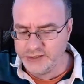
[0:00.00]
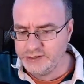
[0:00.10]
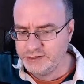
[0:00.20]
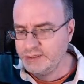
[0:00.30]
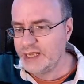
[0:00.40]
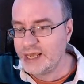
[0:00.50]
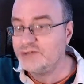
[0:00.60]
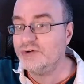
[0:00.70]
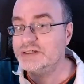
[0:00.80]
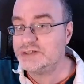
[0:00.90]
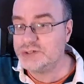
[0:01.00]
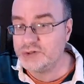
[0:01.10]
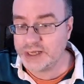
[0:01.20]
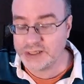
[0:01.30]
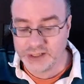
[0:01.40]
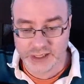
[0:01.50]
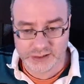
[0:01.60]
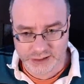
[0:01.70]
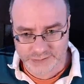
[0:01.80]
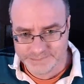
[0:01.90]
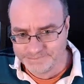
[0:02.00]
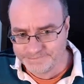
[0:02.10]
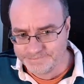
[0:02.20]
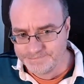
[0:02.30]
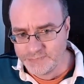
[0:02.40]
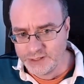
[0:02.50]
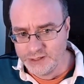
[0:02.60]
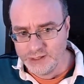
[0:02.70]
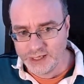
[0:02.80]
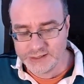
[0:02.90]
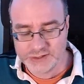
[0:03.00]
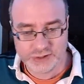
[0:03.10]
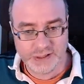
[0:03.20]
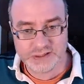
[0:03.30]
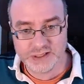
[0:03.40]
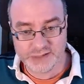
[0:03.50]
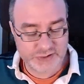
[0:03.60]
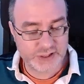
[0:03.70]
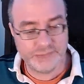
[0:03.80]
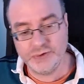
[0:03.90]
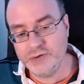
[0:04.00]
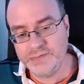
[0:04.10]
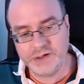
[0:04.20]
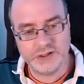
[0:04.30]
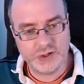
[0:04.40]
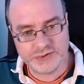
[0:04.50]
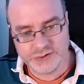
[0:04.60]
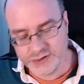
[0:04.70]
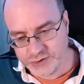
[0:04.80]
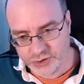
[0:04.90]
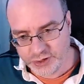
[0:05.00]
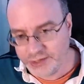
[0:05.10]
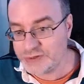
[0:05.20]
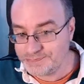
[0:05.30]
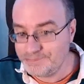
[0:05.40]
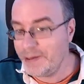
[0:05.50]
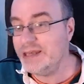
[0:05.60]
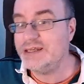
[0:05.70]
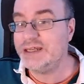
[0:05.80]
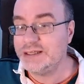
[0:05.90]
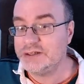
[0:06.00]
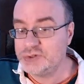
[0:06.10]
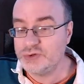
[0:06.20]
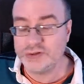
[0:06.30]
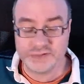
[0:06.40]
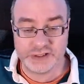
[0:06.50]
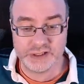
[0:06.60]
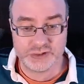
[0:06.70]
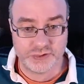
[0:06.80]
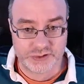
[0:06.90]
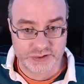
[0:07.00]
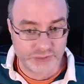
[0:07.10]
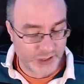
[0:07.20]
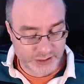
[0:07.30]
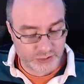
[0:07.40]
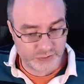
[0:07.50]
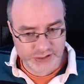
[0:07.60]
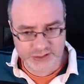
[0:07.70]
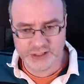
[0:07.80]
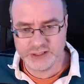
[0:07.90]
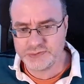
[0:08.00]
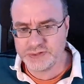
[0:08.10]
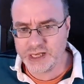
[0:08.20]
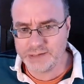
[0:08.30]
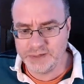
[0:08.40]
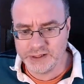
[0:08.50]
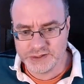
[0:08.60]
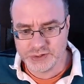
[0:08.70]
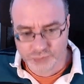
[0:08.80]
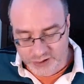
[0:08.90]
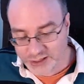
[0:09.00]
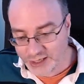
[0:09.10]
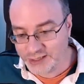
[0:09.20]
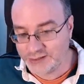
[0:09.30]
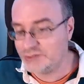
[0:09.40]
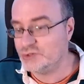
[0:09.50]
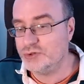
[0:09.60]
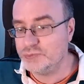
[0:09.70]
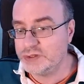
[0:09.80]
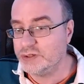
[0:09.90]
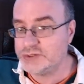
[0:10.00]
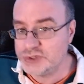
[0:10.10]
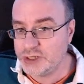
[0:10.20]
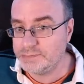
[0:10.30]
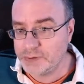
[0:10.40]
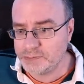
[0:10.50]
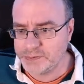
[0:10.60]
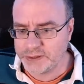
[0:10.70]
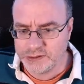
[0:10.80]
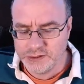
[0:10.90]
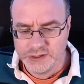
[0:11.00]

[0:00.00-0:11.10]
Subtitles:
They had not installed that correctly. And so basically every time we were opening and closing the door, it was bending the door of the dishwasher. And we had no idea this was happening until one day the door would not shut properly.